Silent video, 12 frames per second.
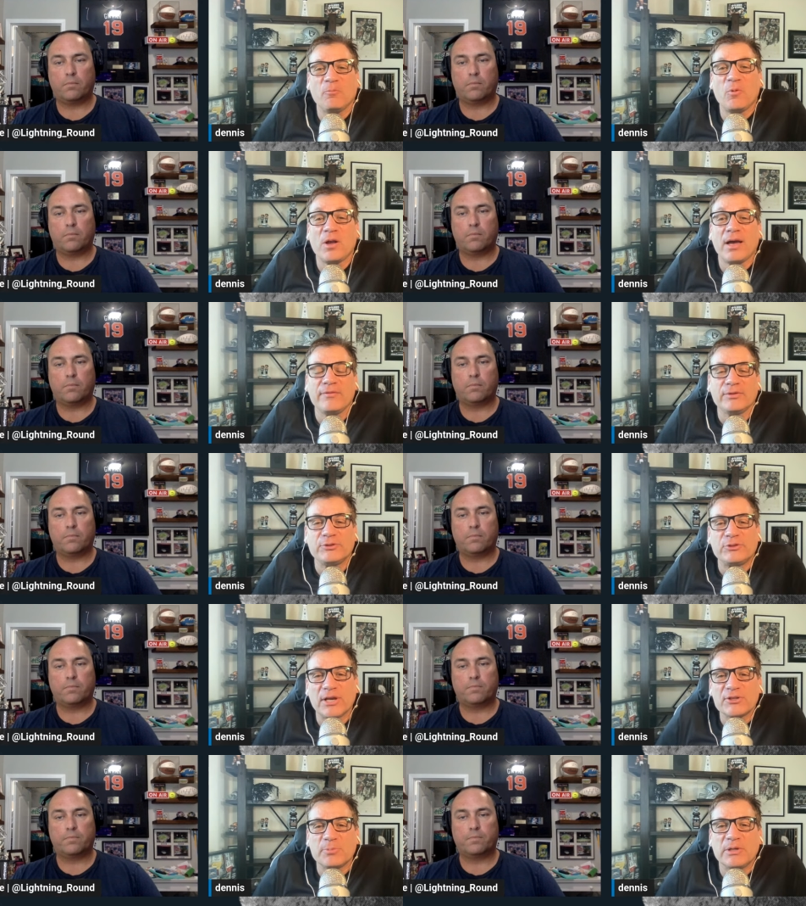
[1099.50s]
Speaker 1: What kind of
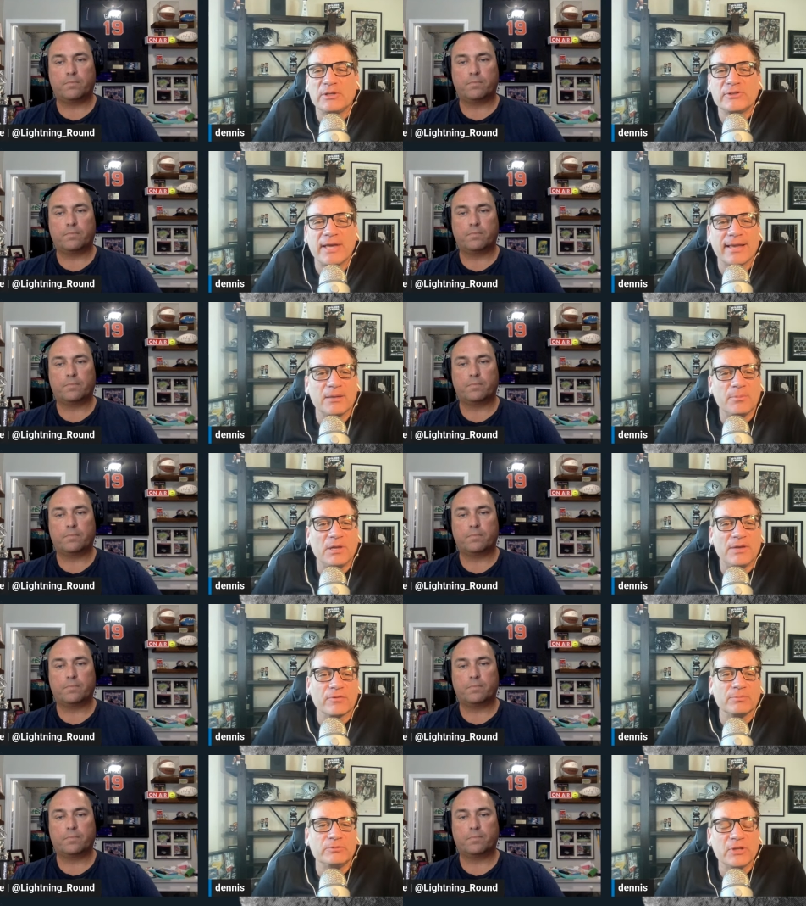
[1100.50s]
adjustment is that going to
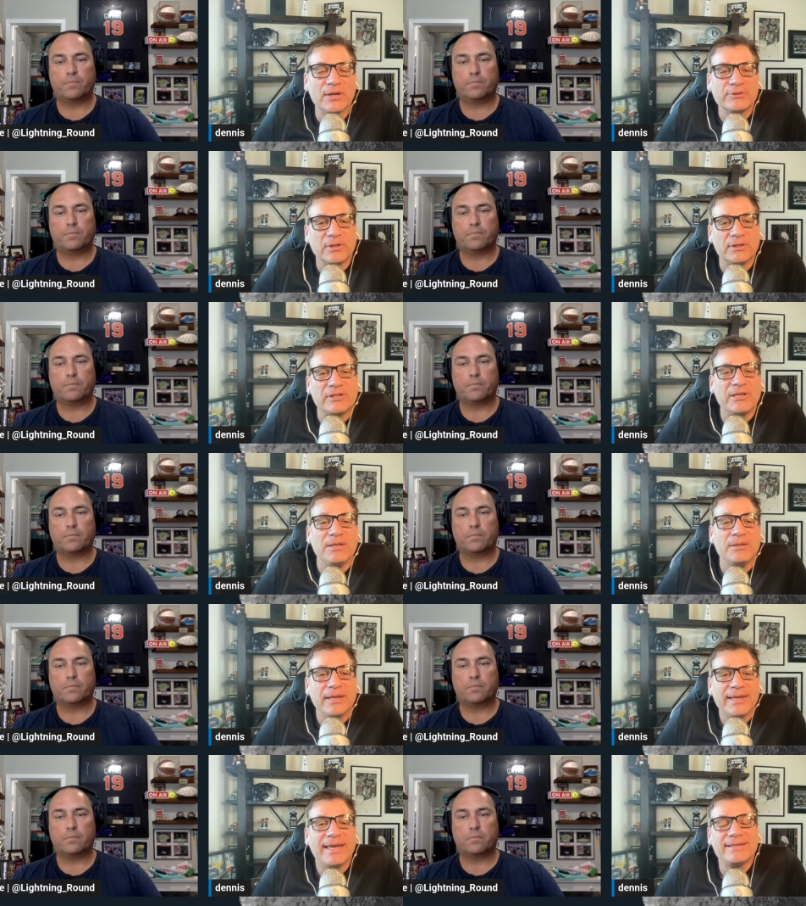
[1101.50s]
be from Justin? Is
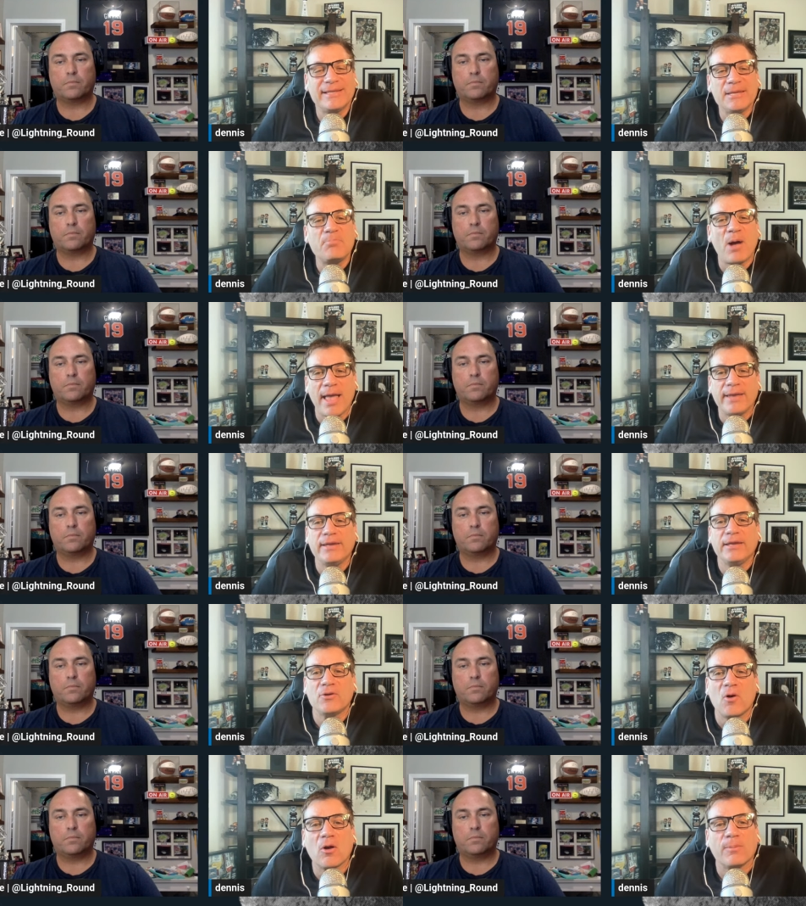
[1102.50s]
he is he buying
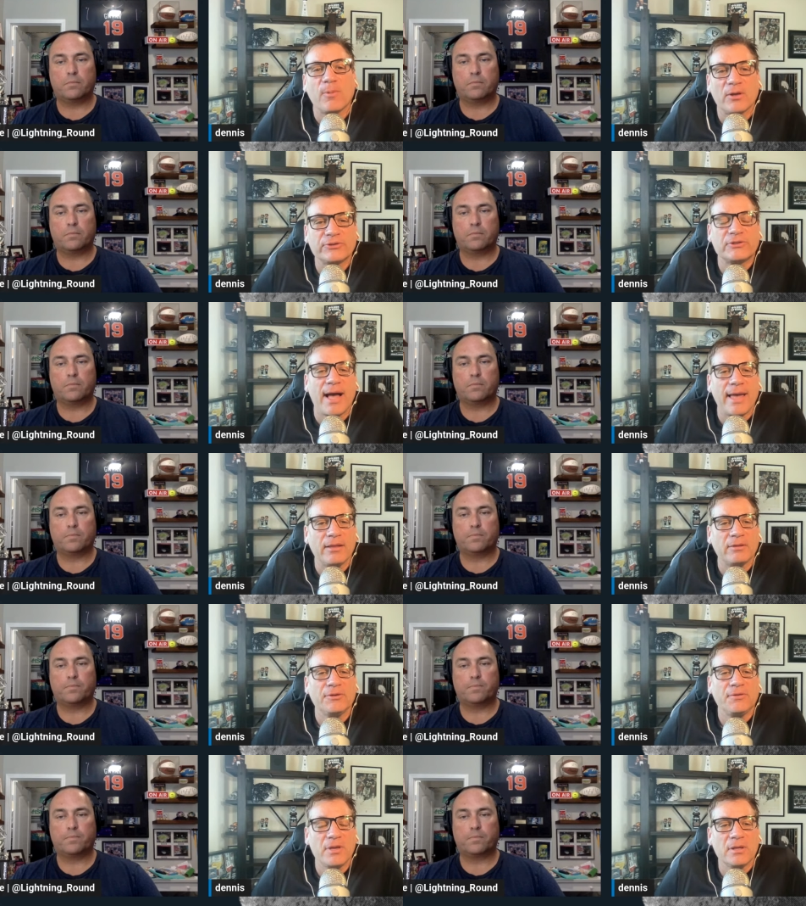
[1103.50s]
into Harbaugh's
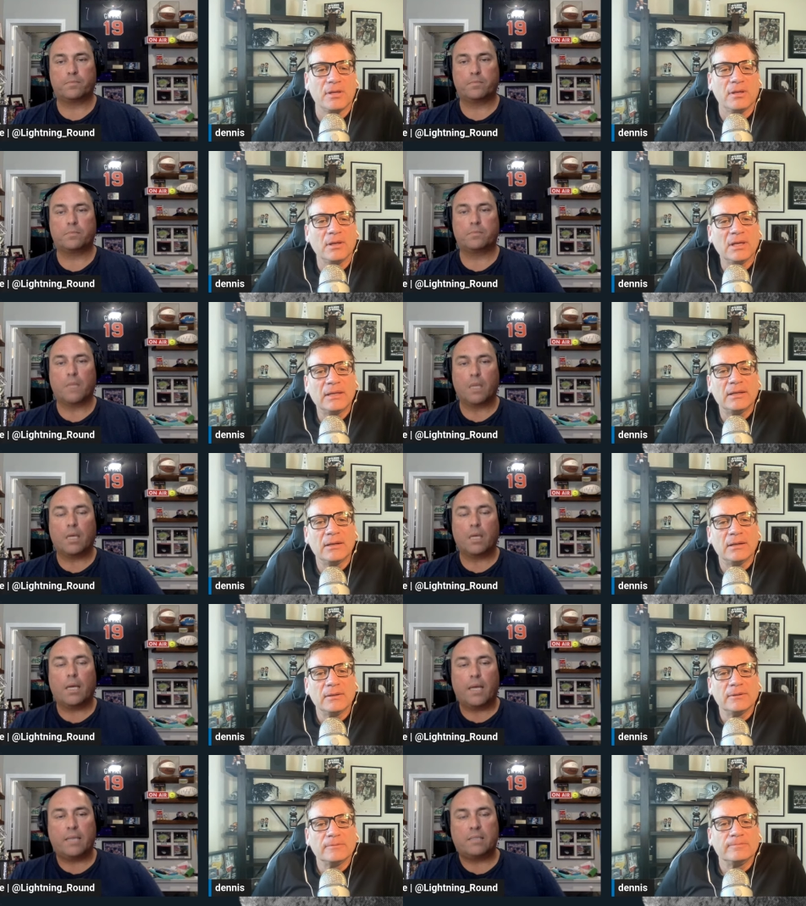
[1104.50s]
style? Do you think?
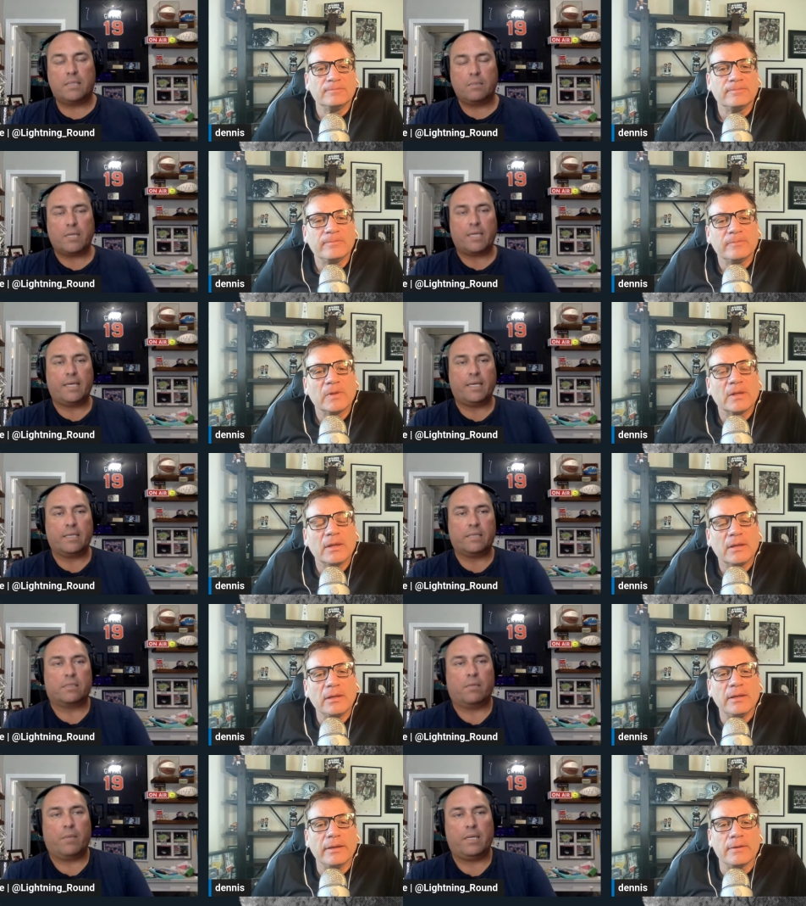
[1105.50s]
Speaker 2: It seems like he
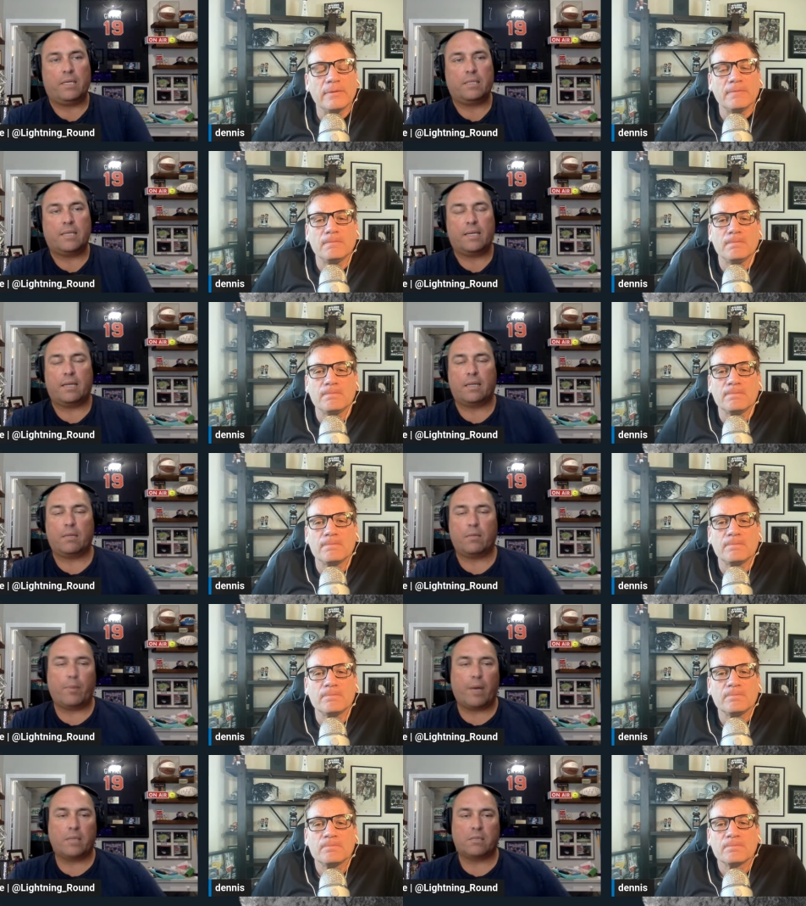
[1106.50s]
is. I mean, he's had nothing
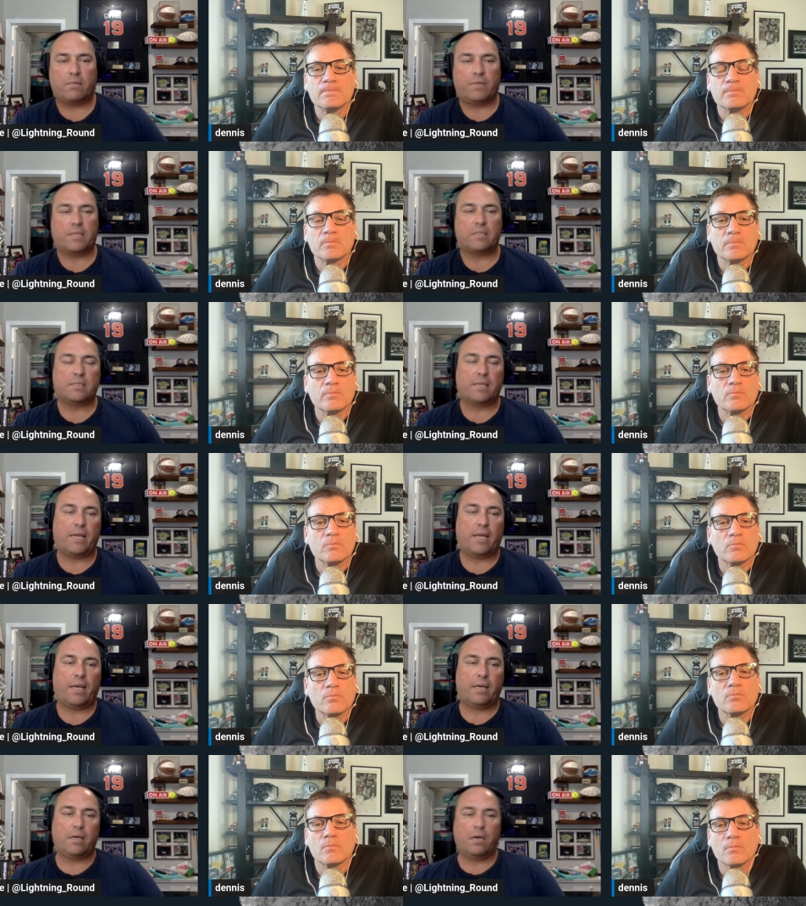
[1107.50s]
but positive things to
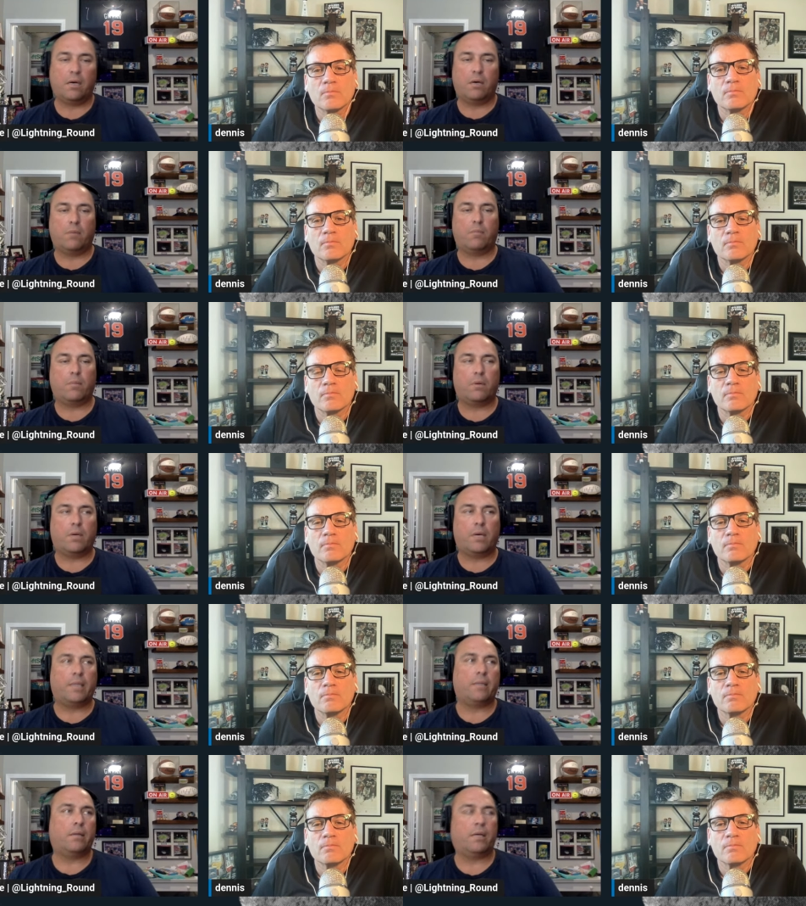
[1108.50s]
say, um,
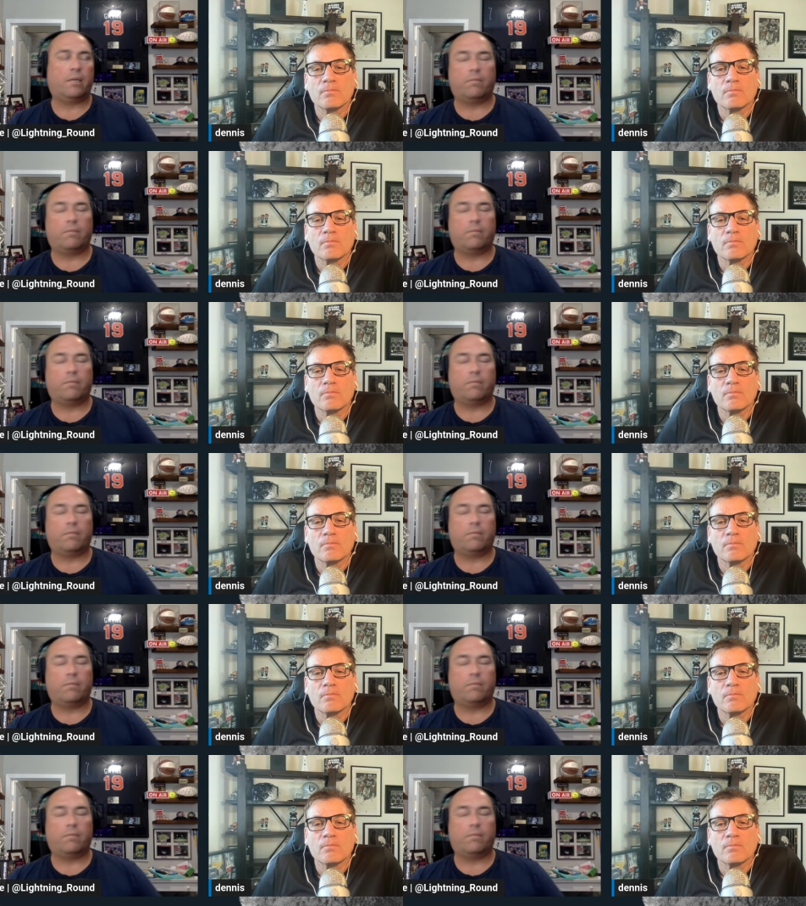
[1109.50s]
and, and